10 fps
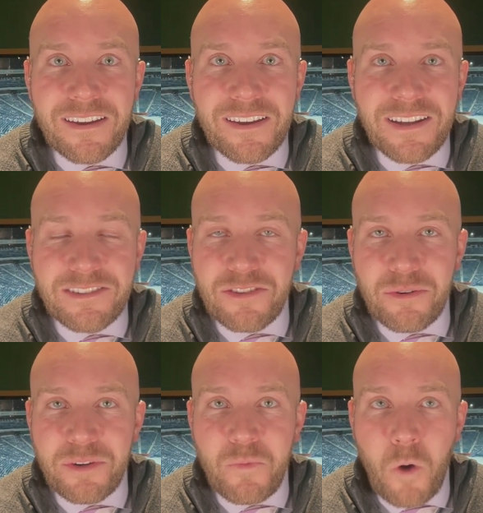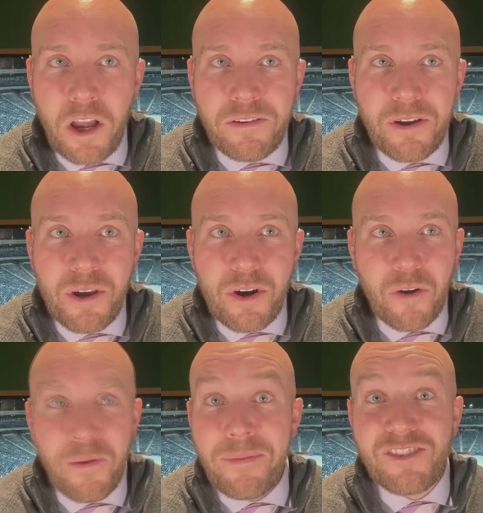It's a 31.
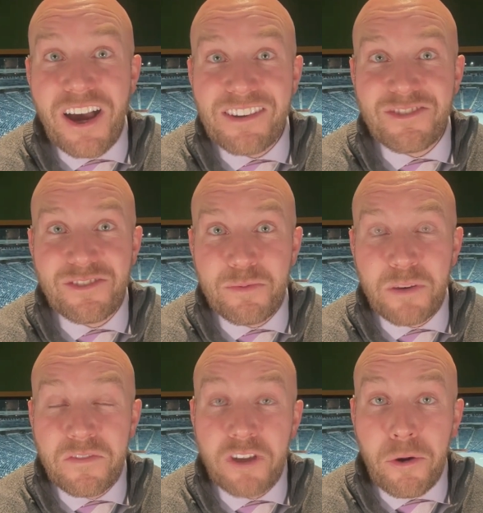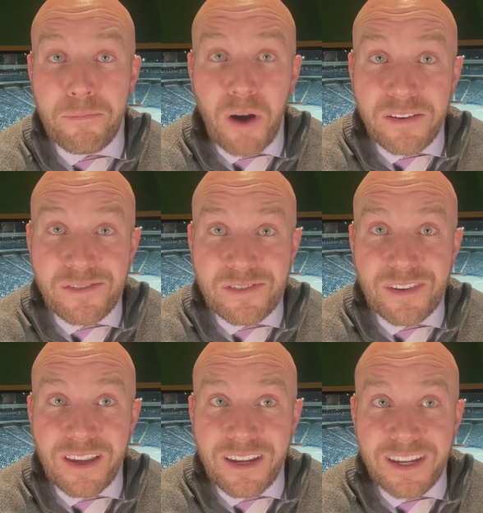Or maybe Josh does one of his arm punts,
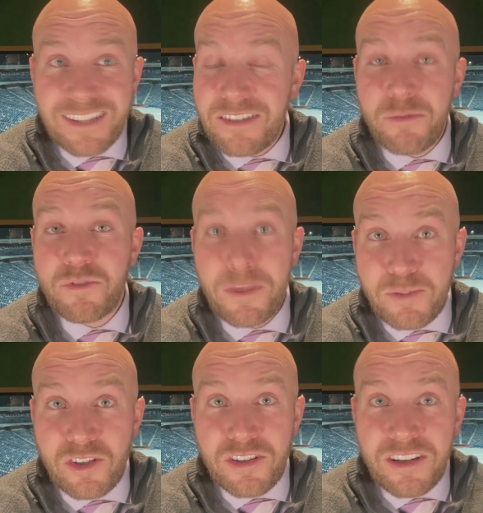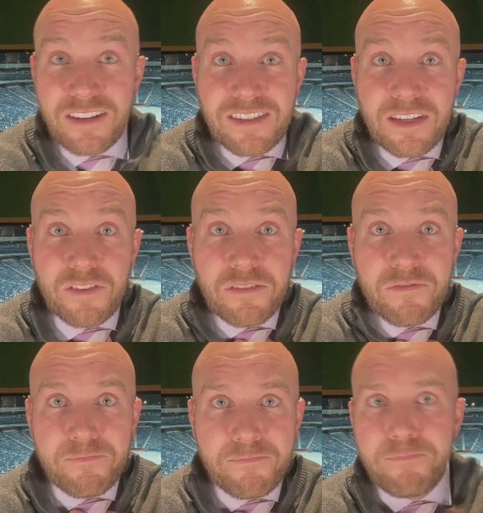and it's interception, and it's even
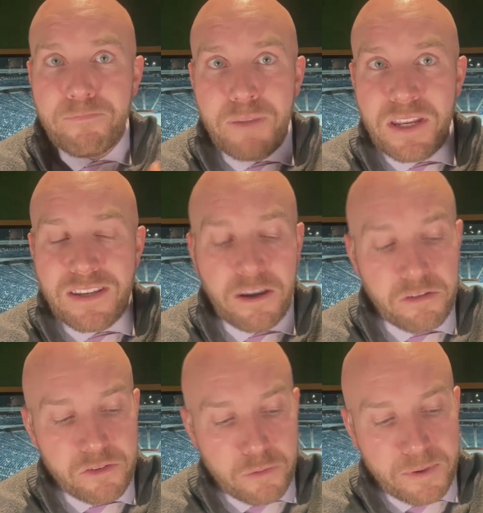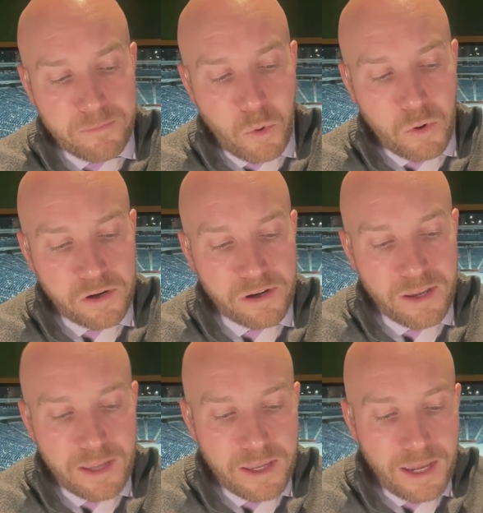pinned down a little bit more.
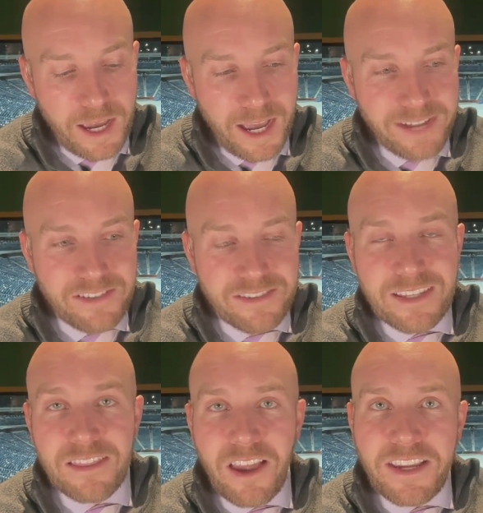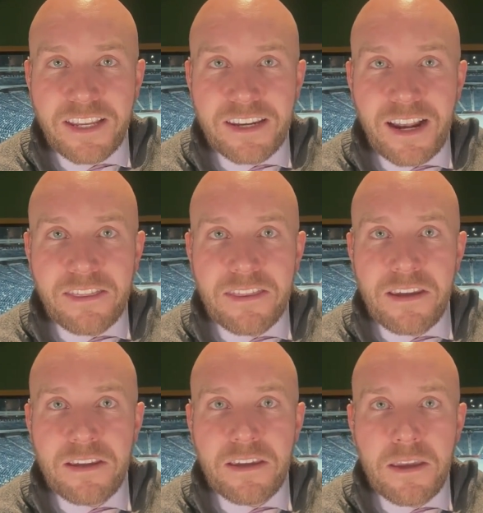I just didn't like it, and I
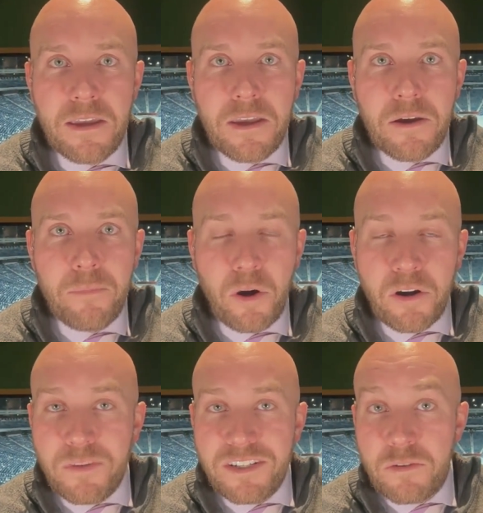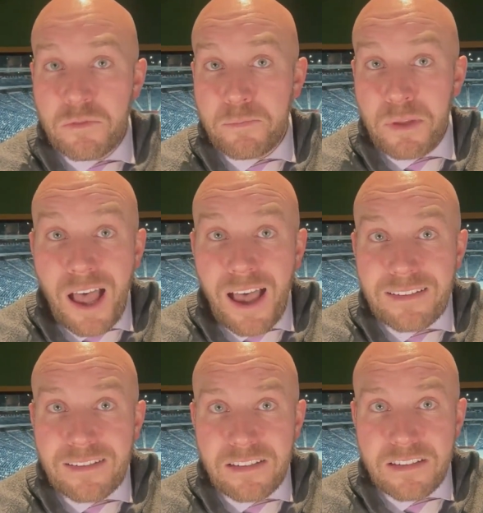think part of the reason it was
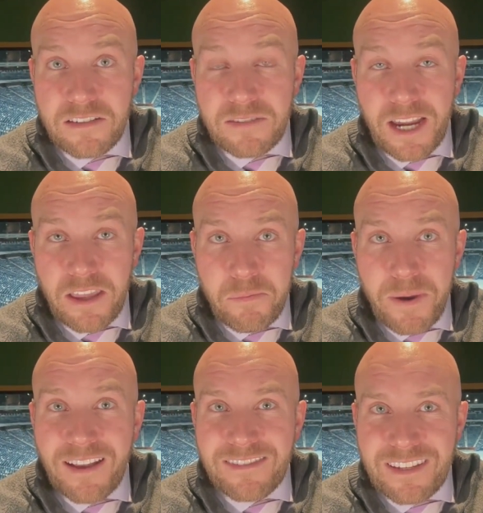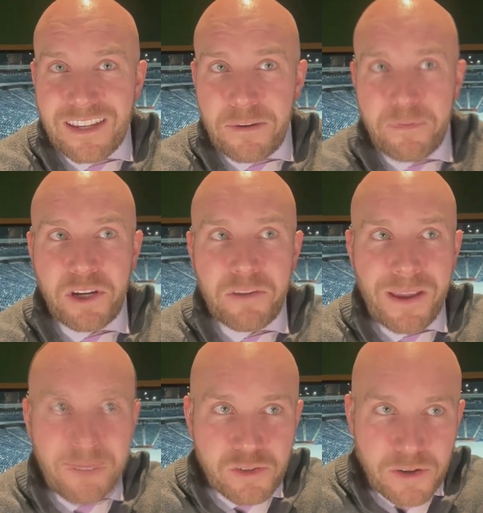blocked is because Tyler Bass, it appeared
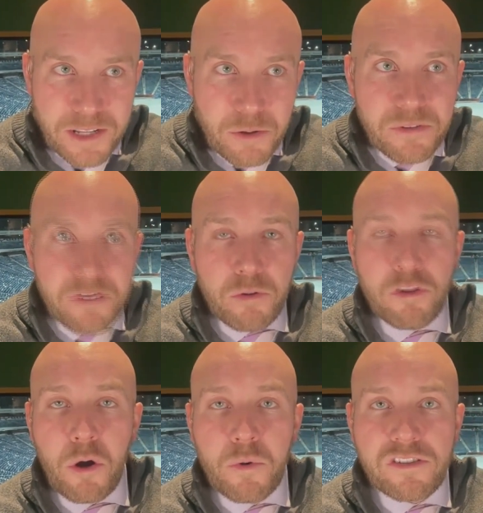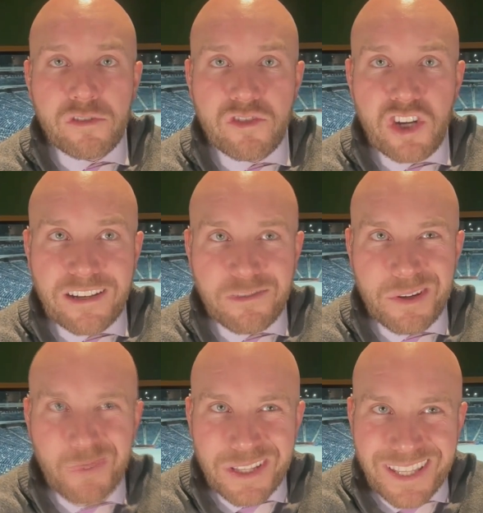maybe trying to go a little lower trajectory,
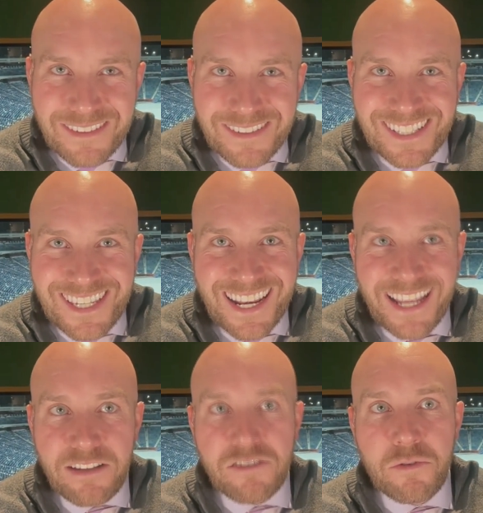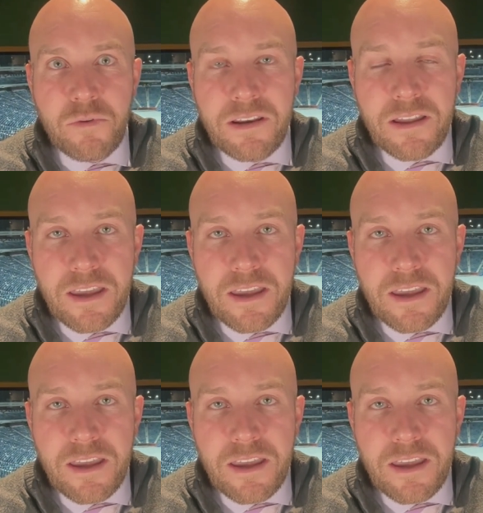really get into it.